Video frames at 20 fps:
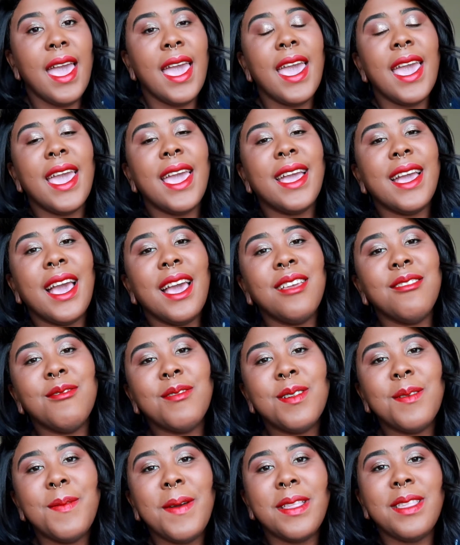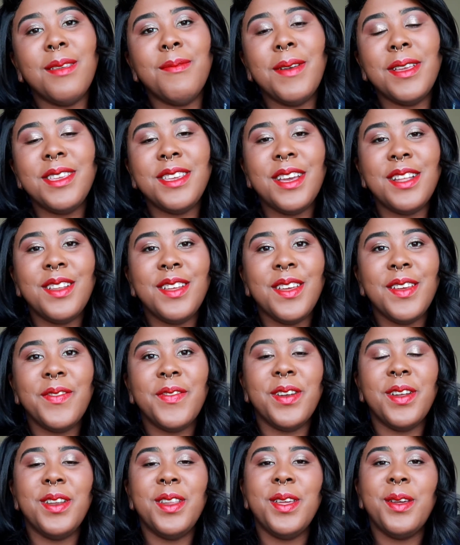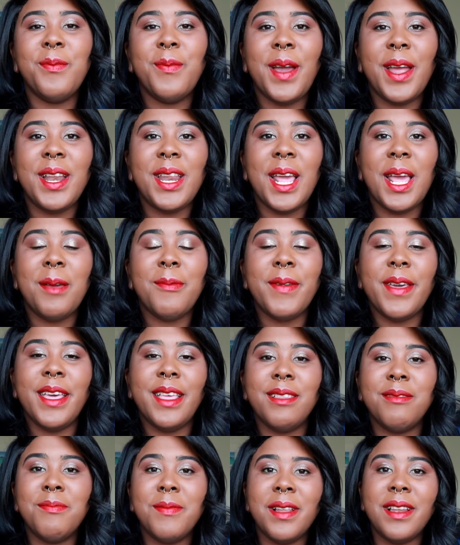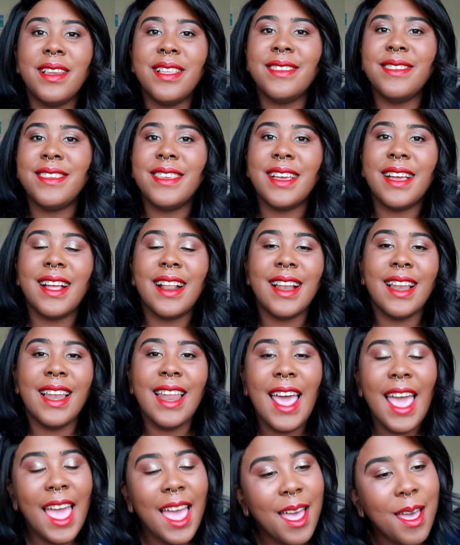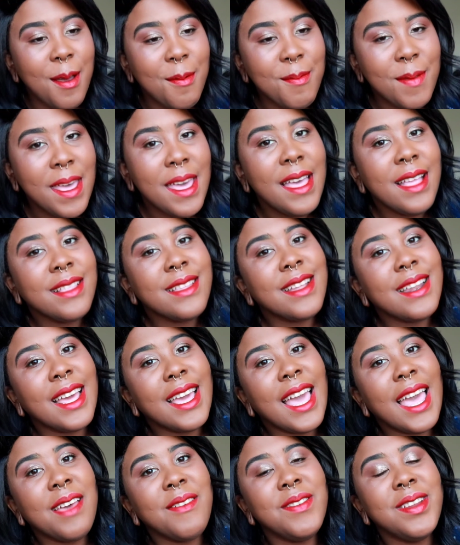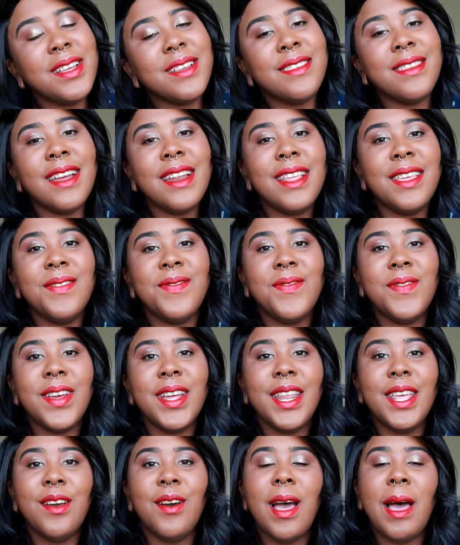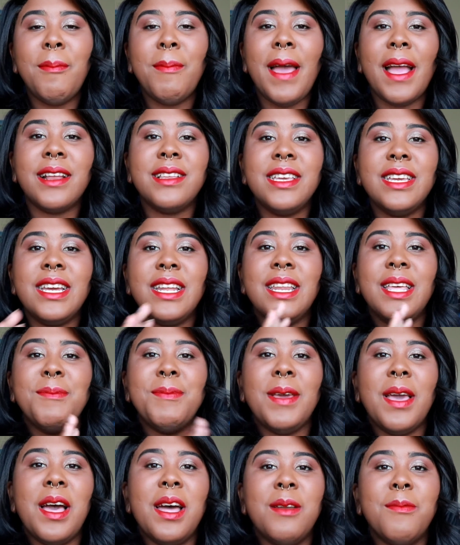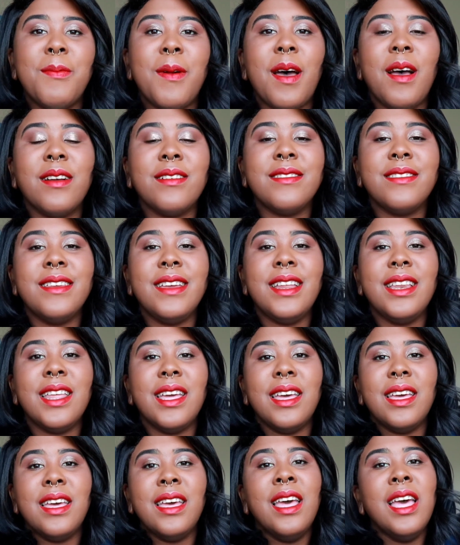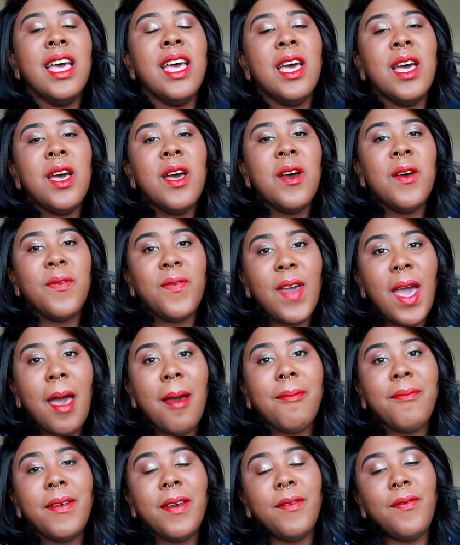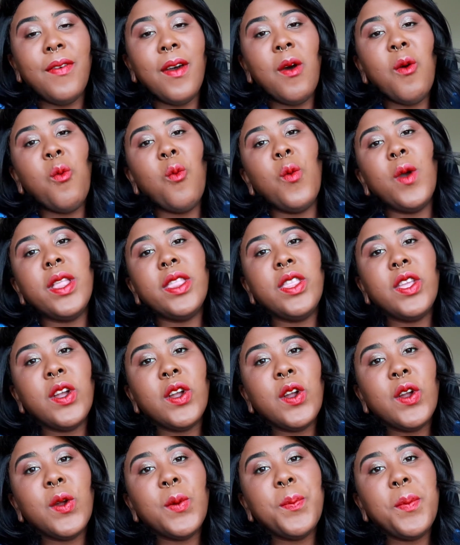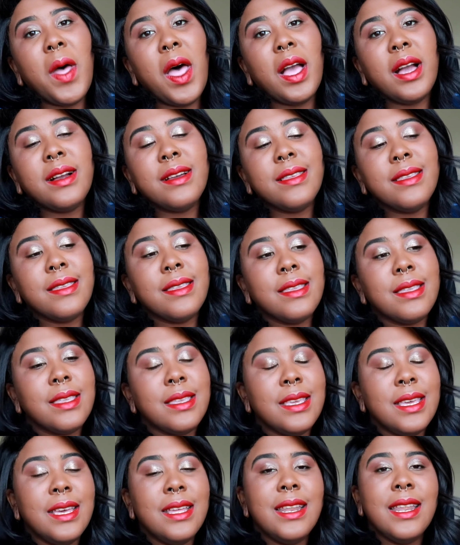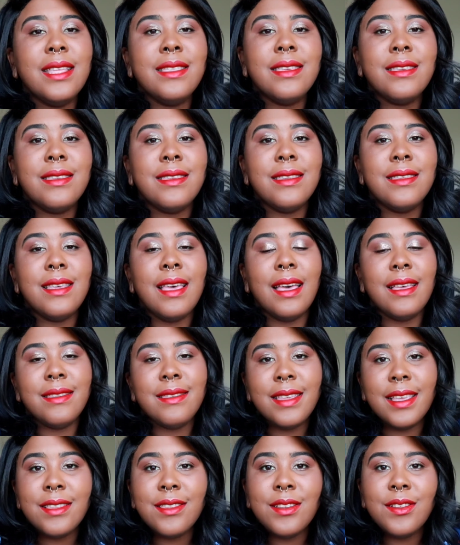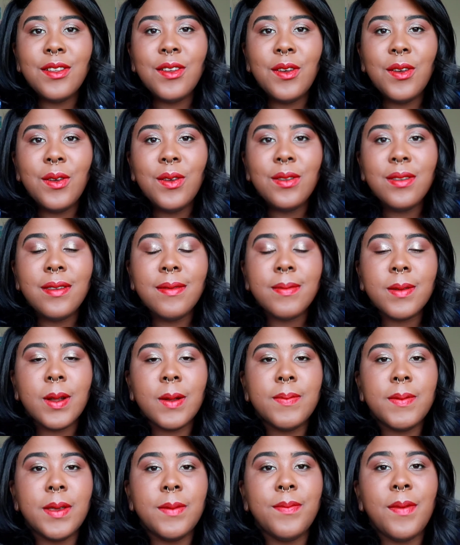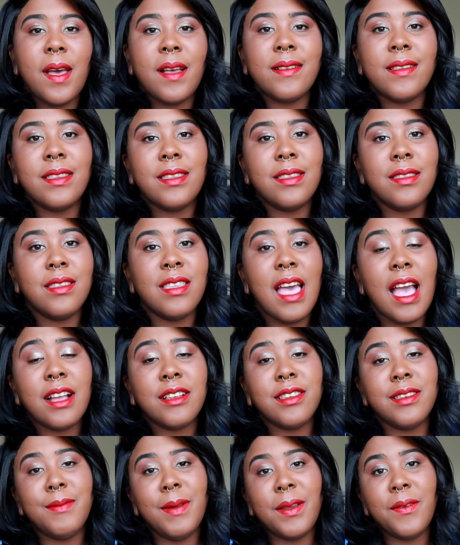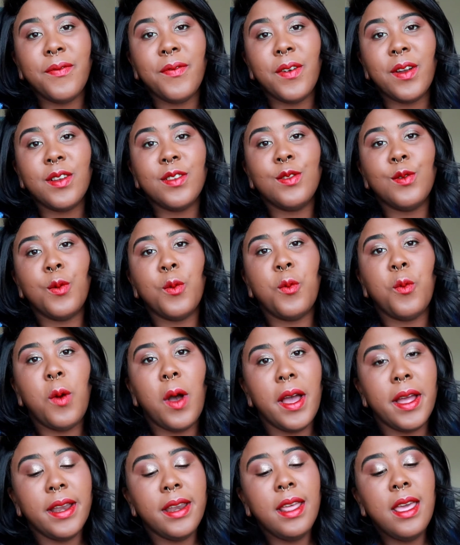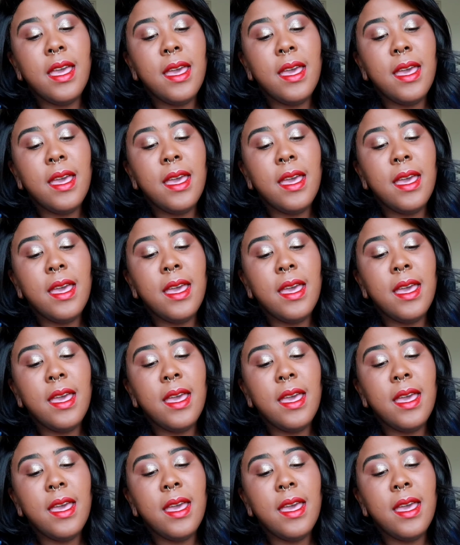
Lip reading: Hey guys, welcome back to my channel. If you're new, my name is Melissa Glam. Today I have an exciting video. I'm actually going to be unboxing the FabFitFun Winter box. It is a seasonal subscription box. This is actually my first one.